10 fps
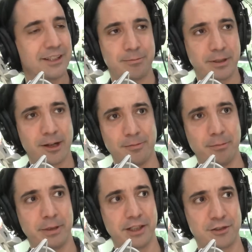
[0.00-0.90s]
It become
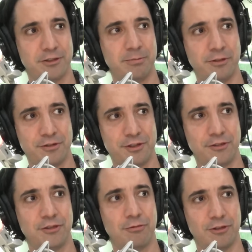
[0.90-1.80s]
the biggest oil
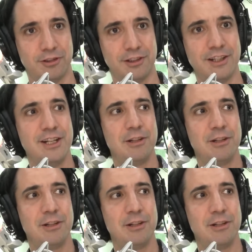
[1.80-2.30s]
producer in the world.